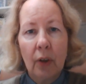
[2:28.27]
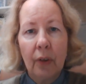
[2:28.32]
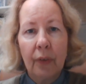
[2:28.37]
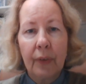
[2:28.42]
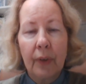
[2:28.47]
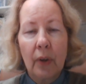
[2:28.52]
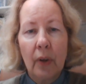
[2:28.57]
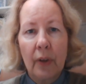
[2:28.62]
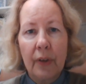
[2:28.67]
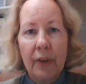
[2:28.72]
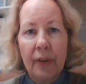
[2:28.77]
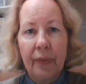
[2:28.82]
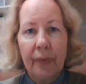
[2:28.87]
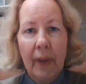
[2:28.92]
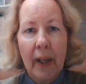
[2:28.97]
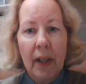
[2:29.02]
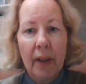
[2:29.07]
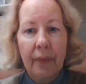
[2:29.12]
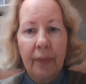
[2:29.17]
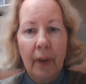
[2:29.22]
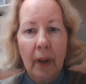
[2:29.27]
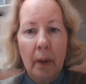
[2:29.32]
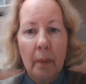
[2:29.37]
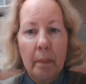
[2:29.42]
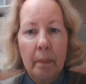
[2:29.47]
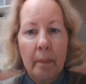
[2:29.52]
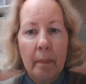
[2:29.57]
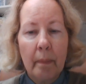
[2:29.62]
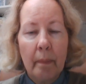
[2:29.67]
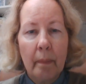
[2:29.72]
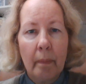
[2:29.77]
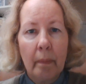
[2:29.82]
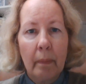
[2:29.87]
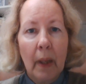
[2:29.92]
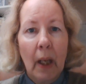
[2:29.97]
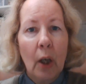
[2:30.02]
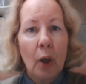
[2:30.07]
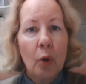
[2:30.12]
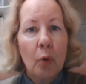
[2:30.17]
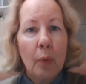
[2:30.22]
of God's favour
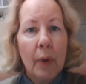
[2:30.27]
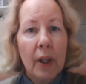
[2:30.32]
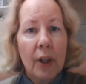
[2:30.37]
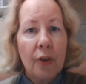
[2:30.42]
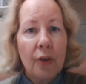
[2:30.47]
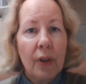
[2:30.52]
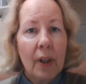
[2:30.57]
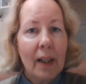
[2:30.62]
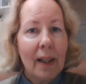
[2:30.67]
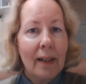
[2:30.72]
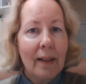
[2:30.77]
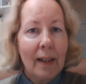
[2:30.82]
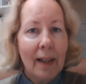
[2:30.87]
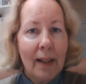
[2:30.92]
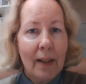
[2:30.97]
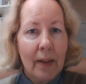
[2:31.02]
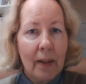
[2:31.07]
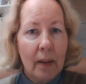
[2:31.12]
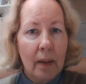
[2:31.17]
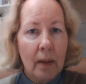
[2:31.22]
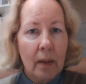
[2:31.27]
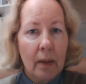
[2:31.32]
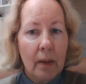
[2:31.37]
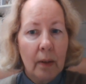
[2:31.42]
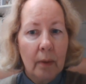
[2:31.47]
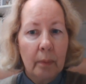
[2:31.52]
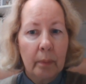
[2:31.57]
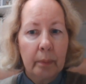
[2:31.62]
which it isn't.